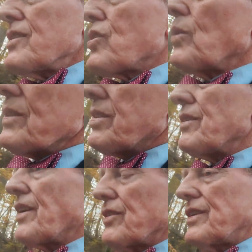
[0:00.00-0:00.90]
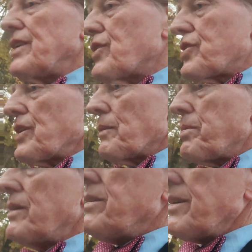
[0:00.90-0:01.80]
So until their leadership
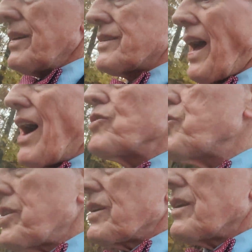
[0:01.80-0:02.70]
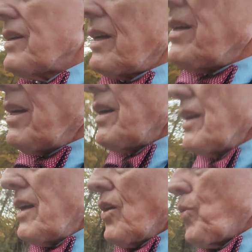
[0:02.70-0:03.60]
is ousted,
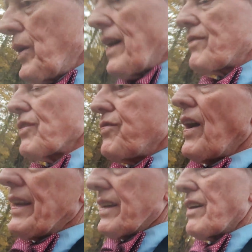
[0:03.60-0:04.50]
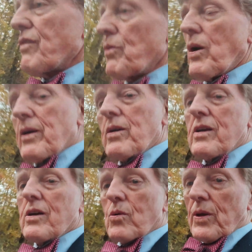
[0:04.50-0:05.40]
we have to fight in every way
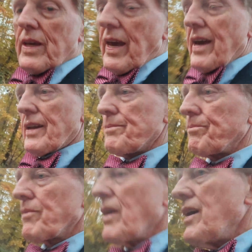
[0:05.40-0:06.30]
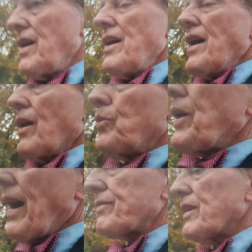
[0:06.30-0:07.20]
we can. And
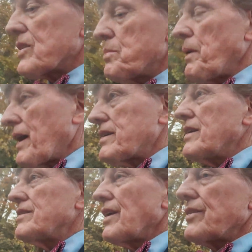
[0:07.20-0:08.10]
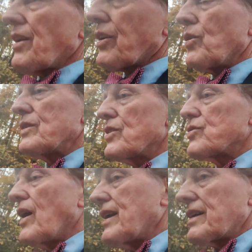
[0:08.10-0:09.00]
we have to expect that they're going to
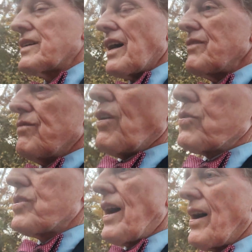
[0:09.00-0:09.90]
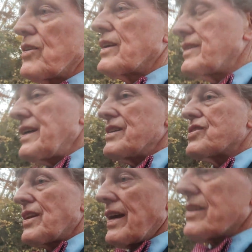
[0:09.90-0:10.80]
try to cut votes out in key
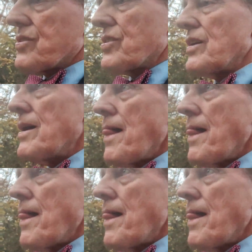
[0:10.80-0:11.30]
states